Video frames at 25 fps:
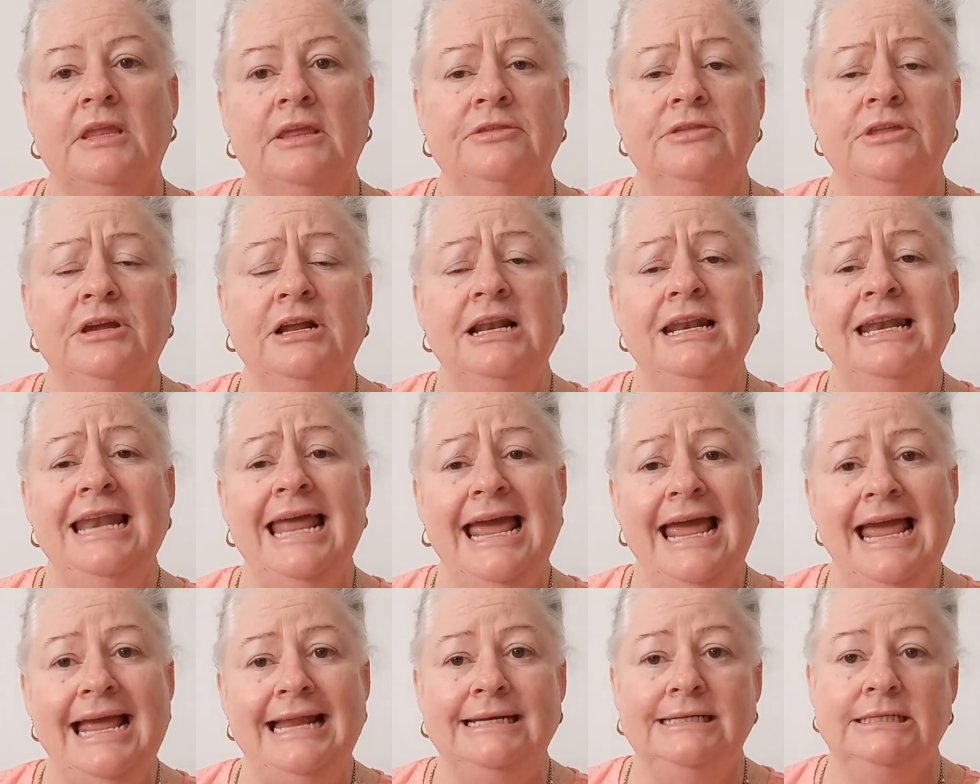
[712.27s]
the
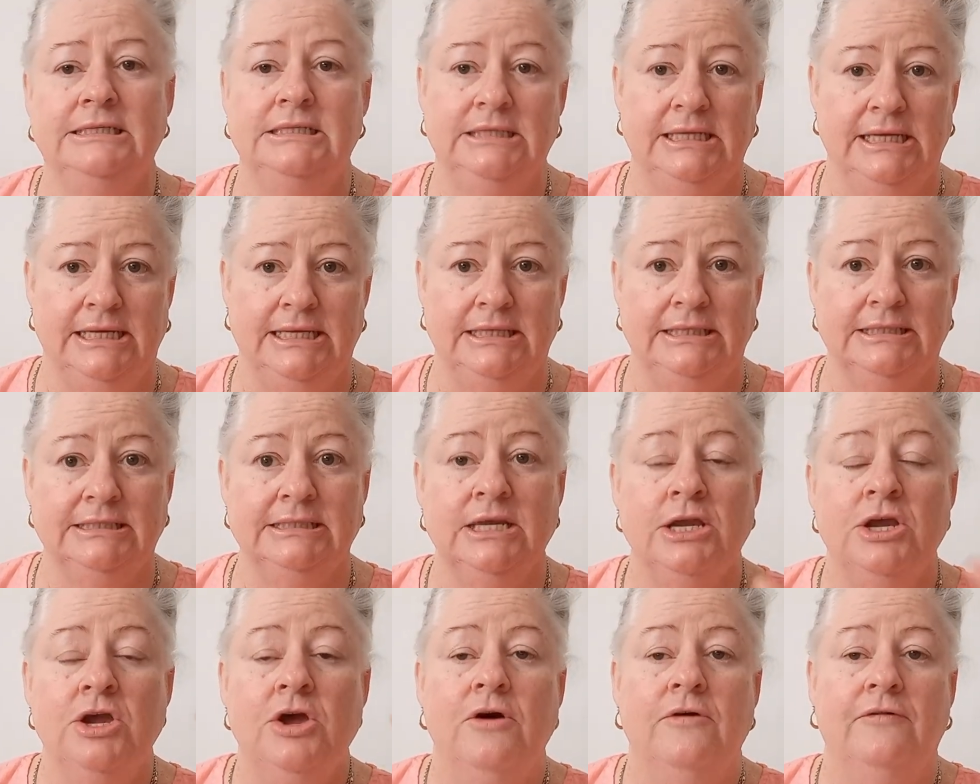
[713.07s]
land
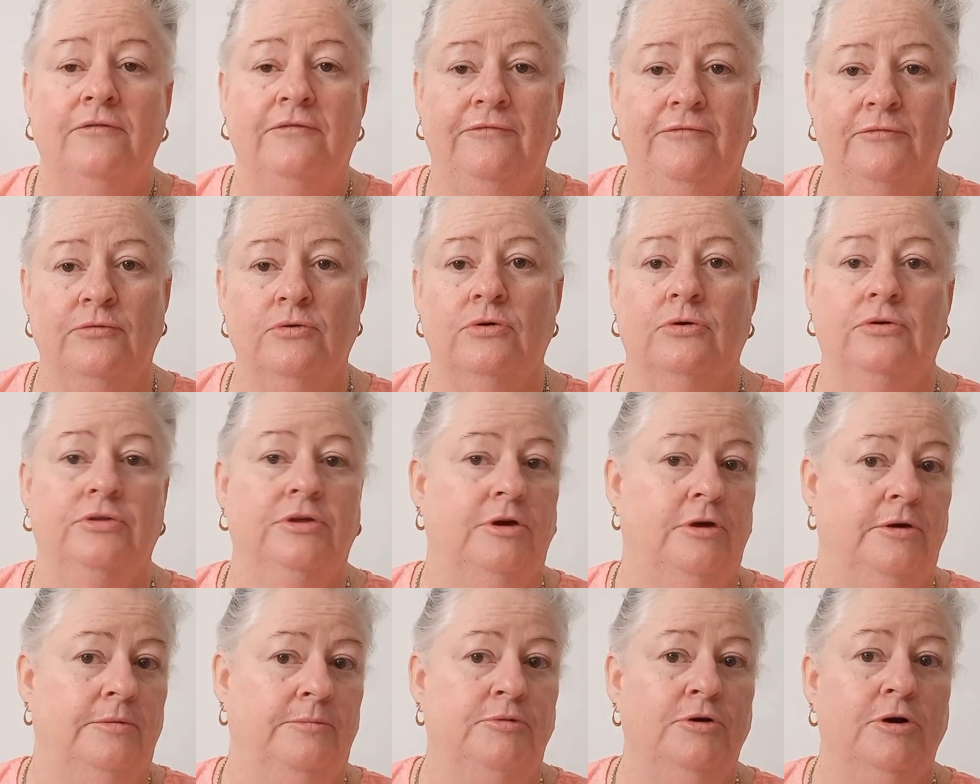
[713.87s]
deeds for
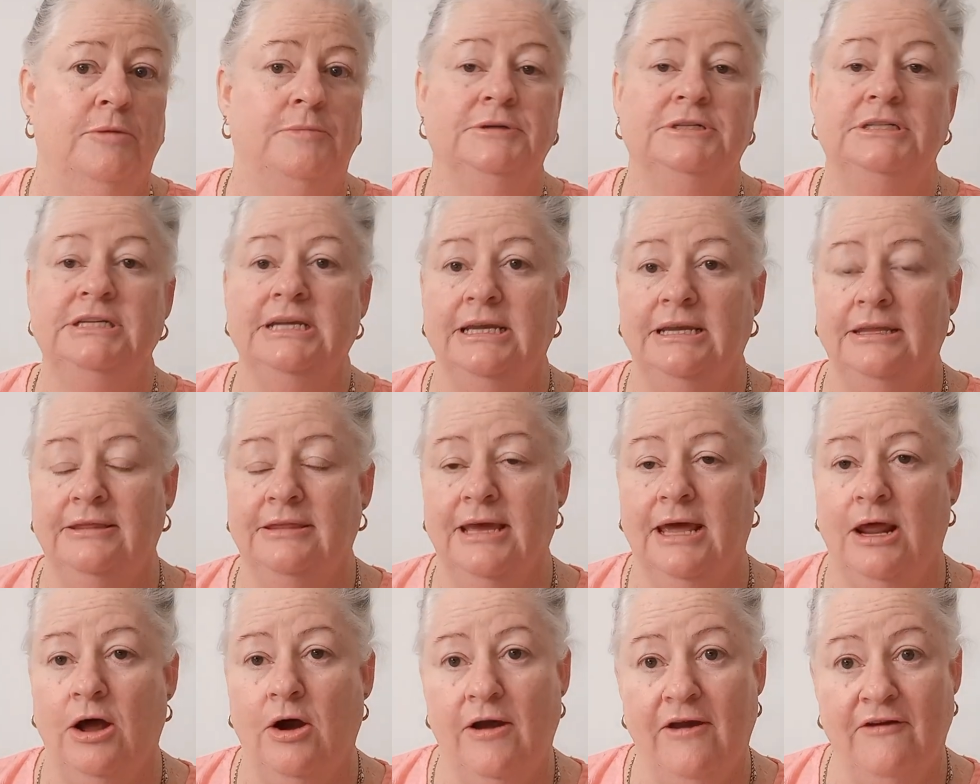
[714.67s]
the property
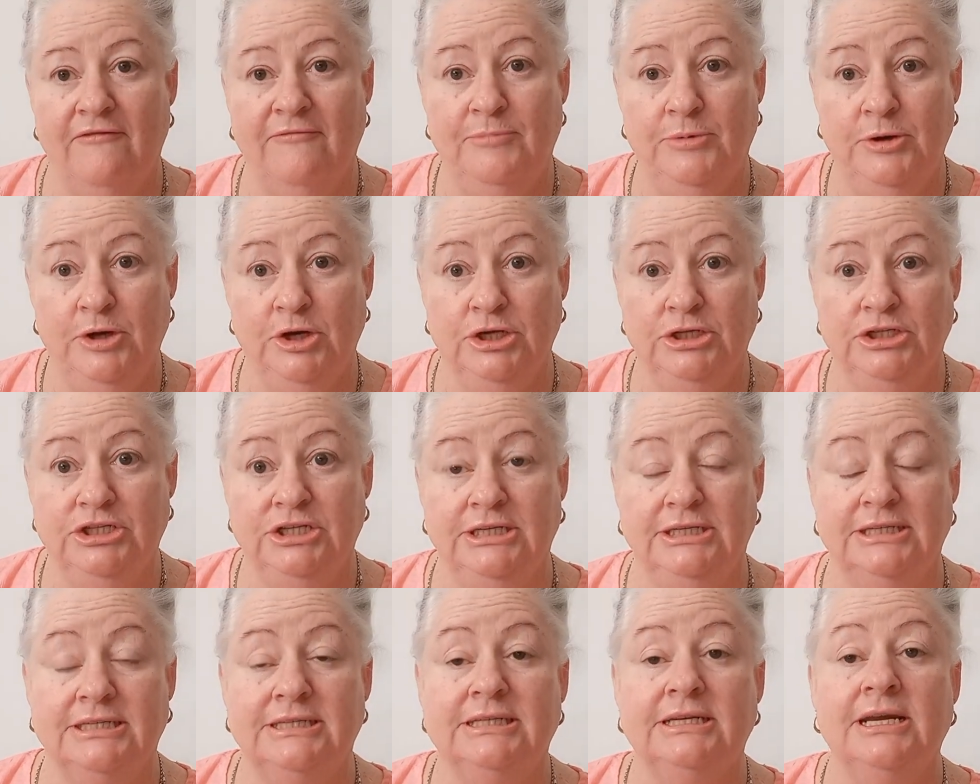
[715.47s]
that I have
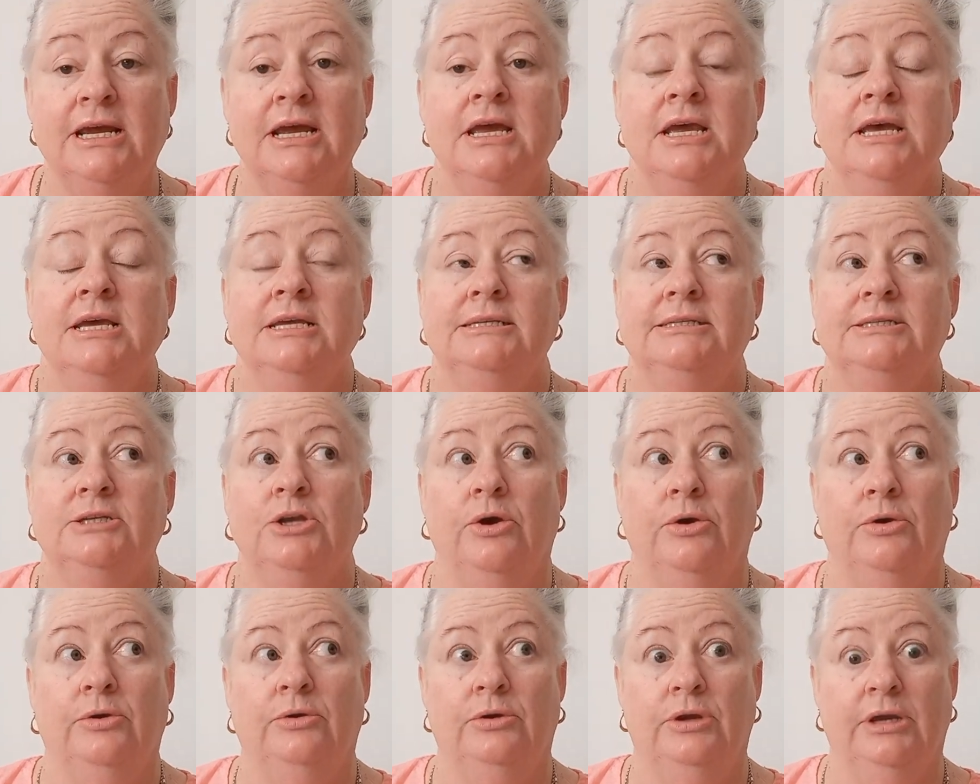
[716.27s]
purchased.
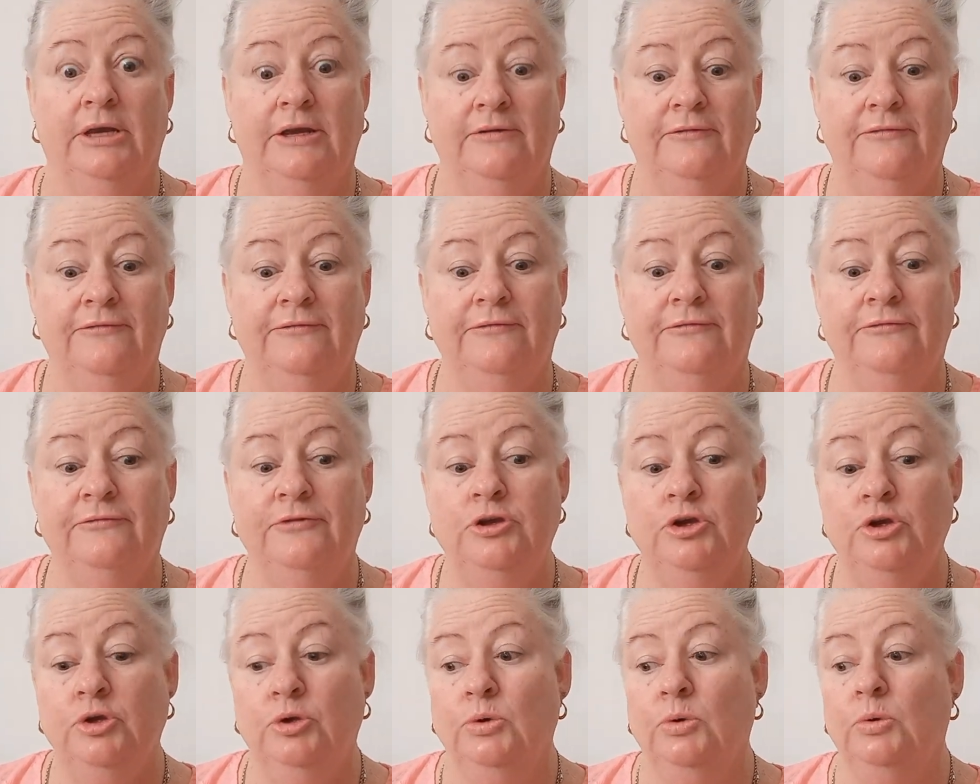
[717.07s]
So if
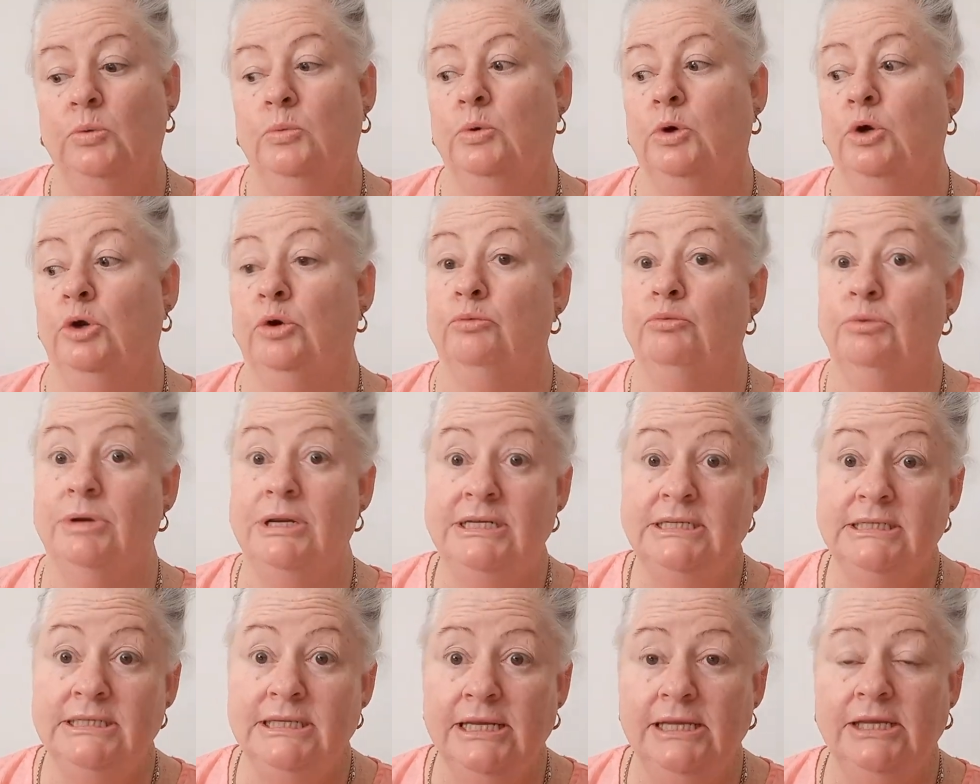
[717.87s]
you were
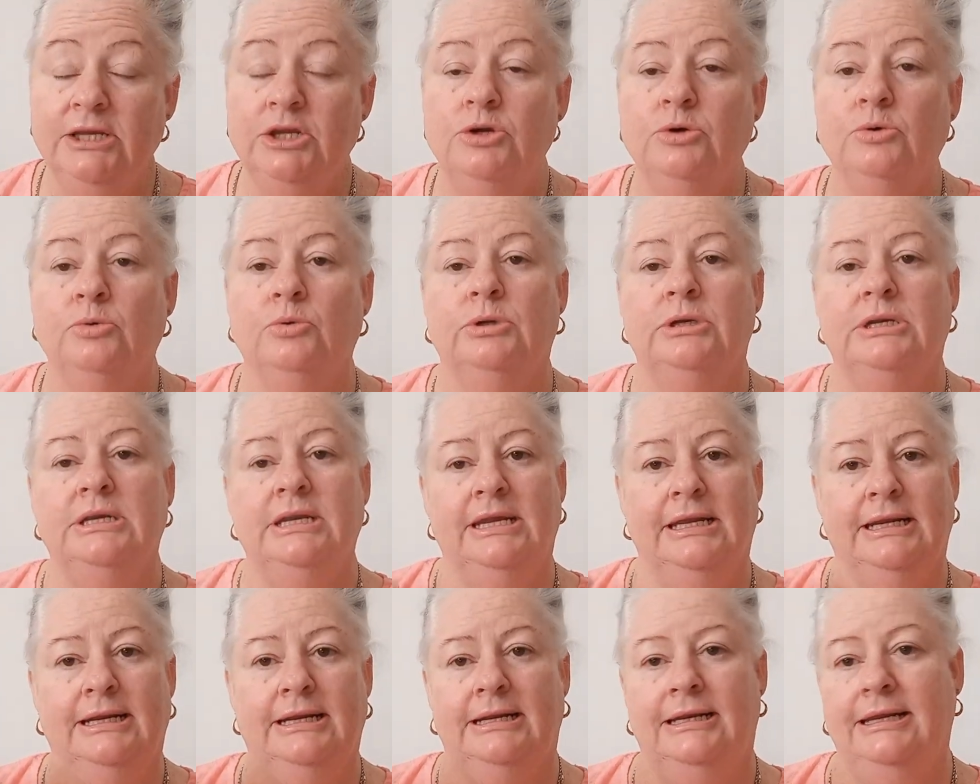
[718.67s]
renting, you would
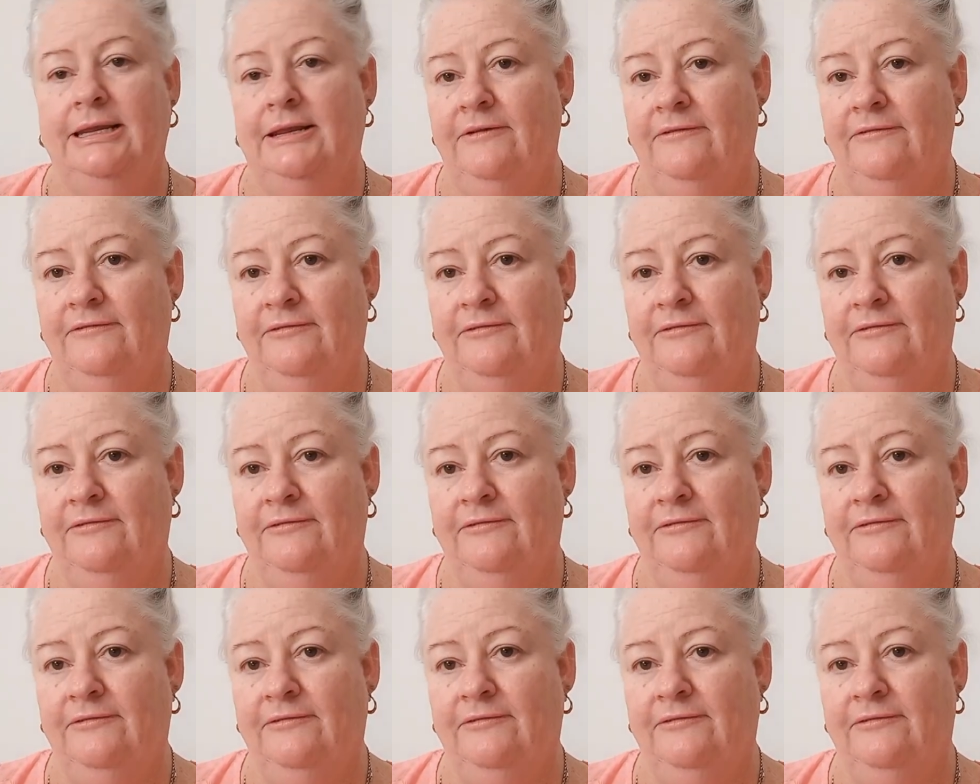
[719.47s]
need a letter